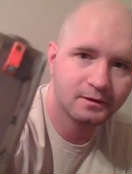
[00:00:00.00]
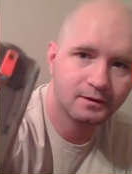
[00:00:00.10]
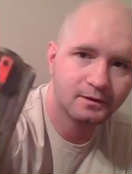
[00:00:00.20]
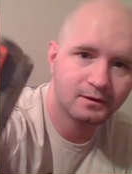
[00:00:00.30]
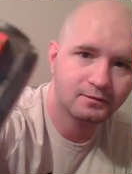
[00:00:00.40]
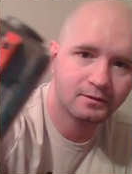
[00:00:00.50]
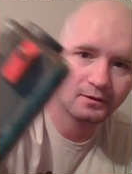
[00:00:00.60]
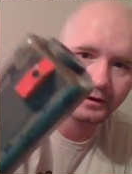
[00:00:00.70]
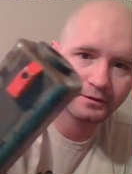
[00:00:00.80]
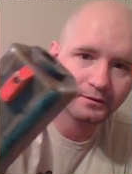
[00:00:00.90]
And then even
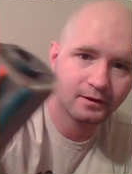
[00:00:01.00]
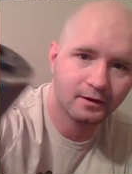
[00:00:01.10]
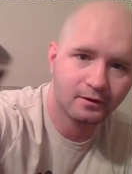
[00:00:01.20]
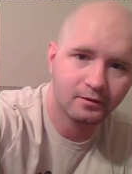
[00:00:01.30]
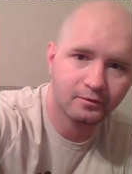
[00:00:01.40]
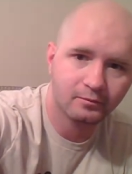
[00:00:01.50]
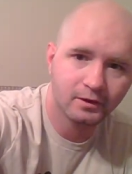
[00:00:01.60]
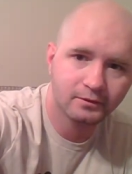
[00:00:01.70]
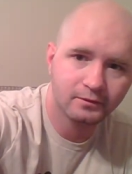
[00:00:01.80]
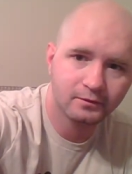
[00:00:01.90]
right there on the
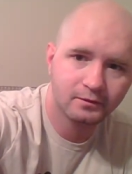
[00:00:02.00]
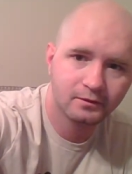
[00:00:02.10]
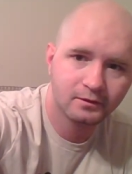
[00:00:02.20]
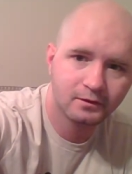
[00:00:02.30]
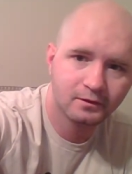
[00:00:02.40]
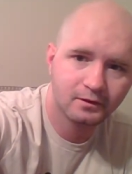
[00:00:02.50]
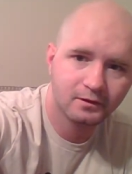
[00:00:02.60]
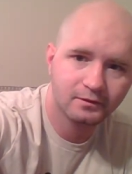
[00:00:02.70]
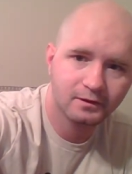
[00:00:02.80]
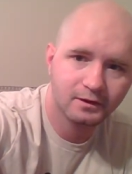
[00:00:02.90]
muzzle
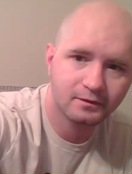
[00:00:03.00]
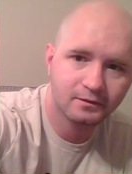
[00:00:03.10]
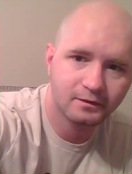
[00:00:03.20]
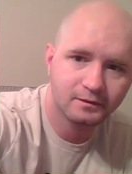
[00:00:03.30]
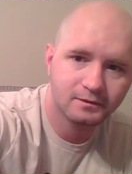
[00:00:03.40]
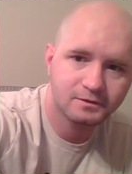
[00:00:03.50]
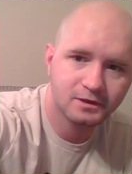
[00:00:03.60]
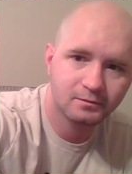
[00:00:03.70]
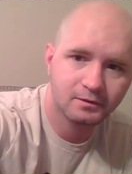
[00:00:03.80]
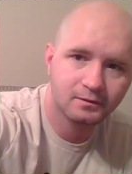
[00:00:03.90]
of the gun, it's
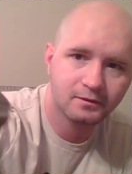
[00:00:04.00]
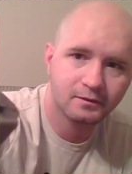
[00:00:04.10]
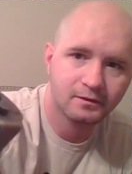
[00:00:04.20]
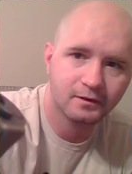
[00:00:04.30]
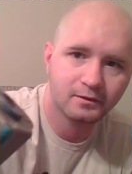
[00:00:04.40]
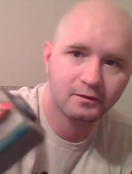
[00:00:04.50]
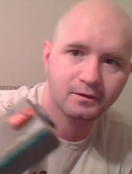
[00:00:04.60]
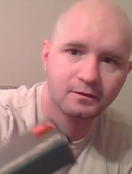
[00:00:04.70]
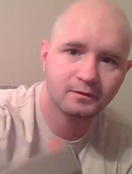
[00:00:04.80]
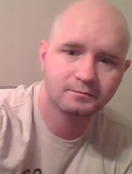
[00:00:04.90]
chipped. The Cerakote
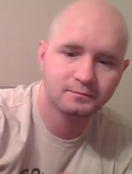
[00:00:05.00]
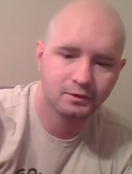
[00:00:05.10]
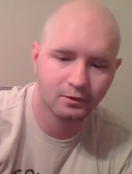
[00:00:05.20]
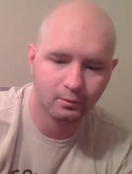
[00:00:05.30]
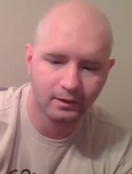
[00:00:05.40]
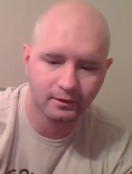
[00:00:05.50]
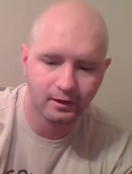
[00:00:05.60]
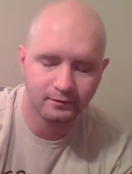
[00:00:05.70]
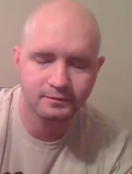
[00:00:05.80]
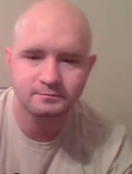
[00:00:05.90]
is, or wearing
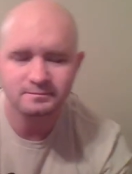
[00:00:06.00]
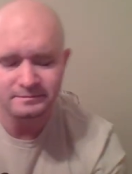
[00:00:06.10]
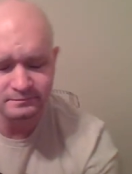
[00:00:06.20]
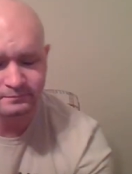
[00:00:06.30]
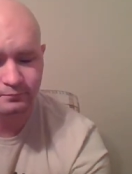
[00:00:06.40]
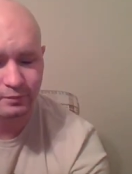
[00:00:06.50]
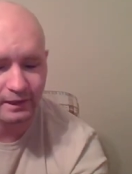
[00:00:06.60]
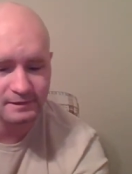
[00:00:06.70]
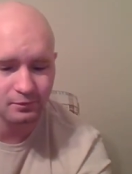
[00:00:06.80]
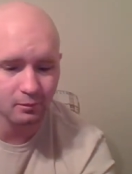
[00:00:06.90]
off
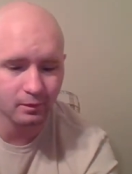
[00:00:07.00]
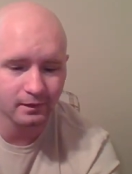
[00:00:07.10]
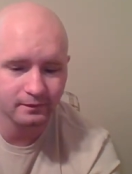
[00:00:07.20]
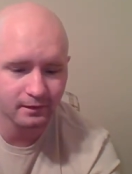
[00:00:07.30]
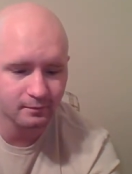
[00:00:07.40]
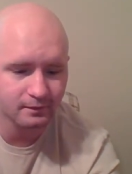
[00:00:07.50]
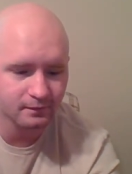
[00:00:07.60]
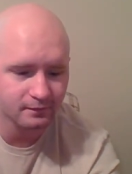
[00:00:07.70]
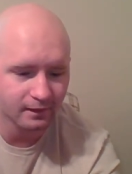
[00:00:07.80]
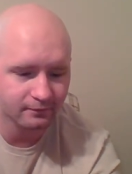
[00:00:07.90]
that's normal wear and tear
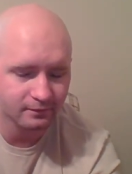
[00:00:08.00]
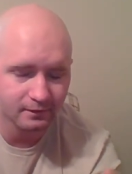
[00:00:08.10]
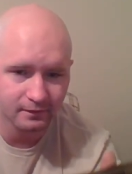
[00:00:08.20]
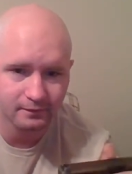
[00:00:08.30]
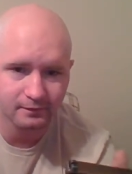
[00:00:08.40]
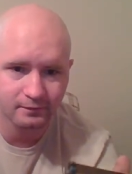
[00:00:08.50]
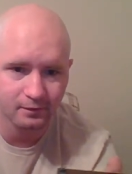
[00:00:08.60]
because I have to carry this